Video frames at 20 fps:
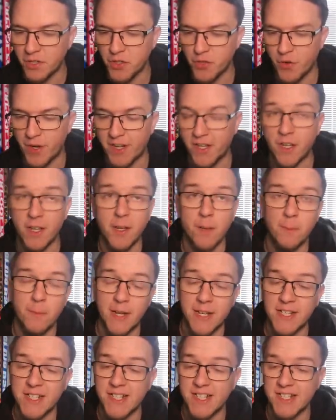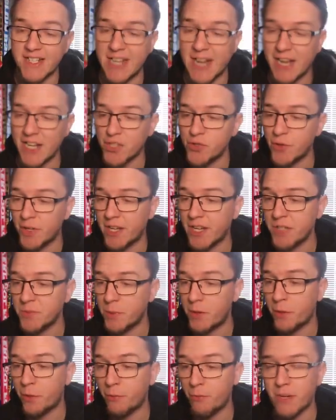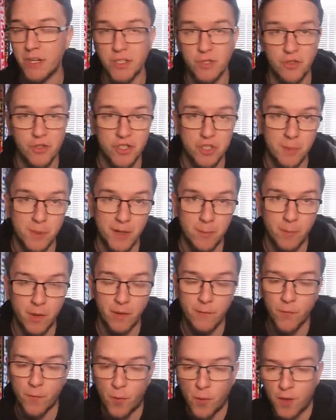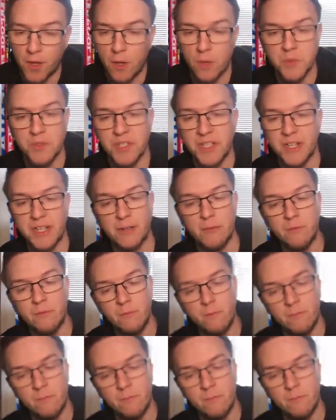Ondrejka completed his hat-trick as we thrashed Norrköping by 4 goals to nil.